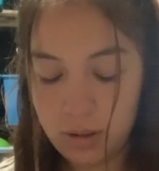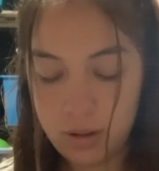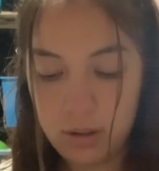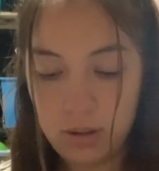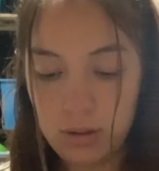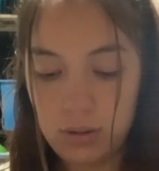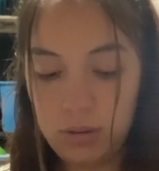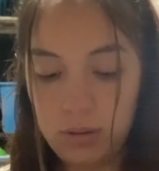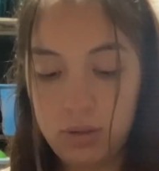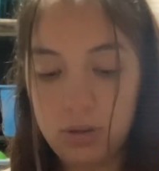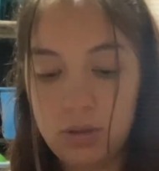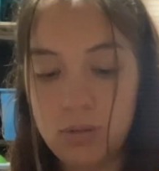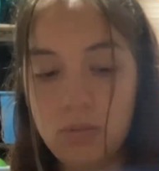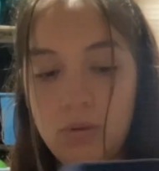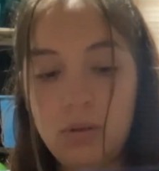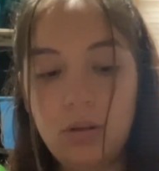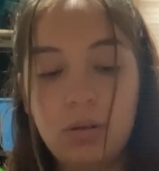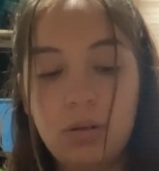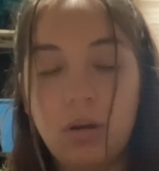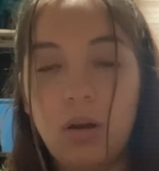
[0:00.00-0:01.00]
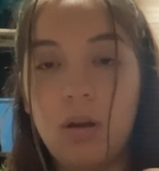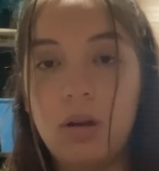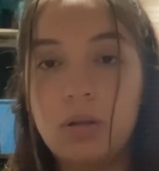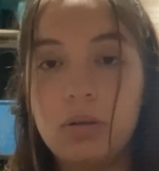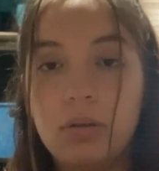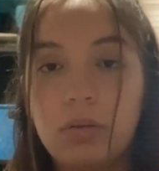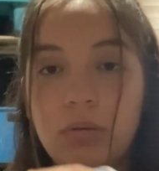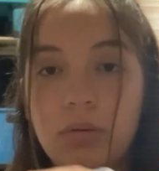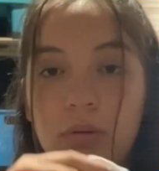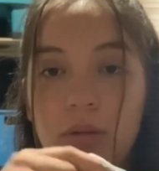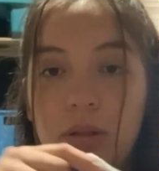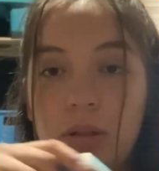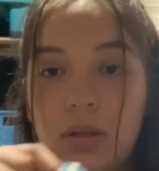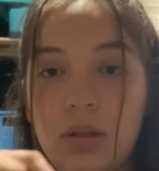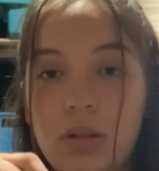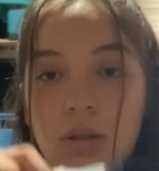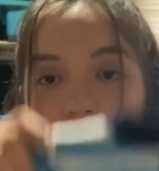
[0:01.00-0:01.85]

This one is also 3 to 6.